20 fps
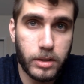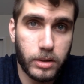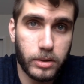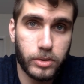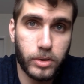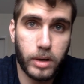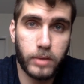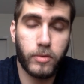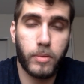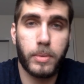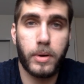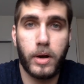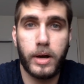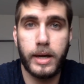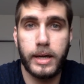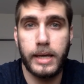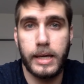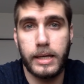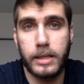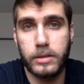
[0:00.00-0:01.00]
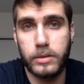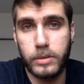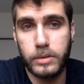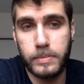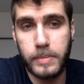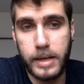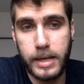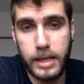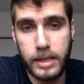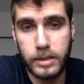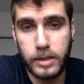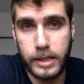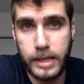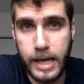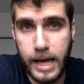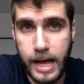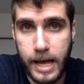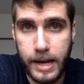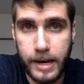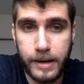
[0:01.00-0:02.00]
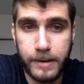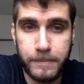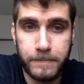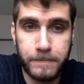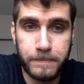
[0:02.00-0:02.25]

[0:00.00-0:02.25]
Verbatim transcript: I'll try and reply to as many as I can.